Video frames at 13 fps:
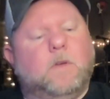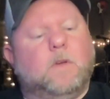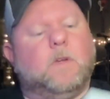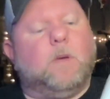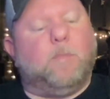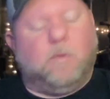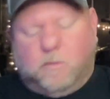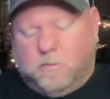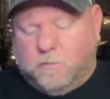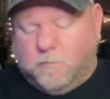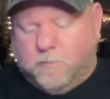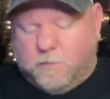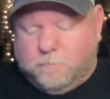couple little
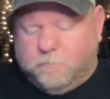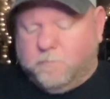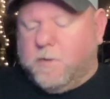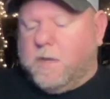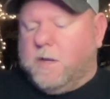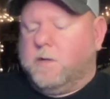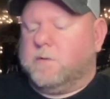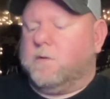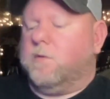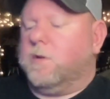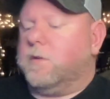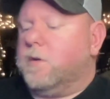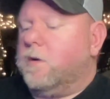things
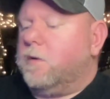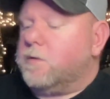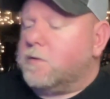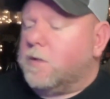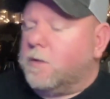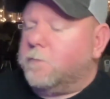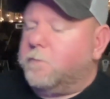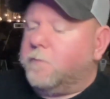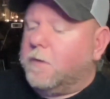on it there. Let's see.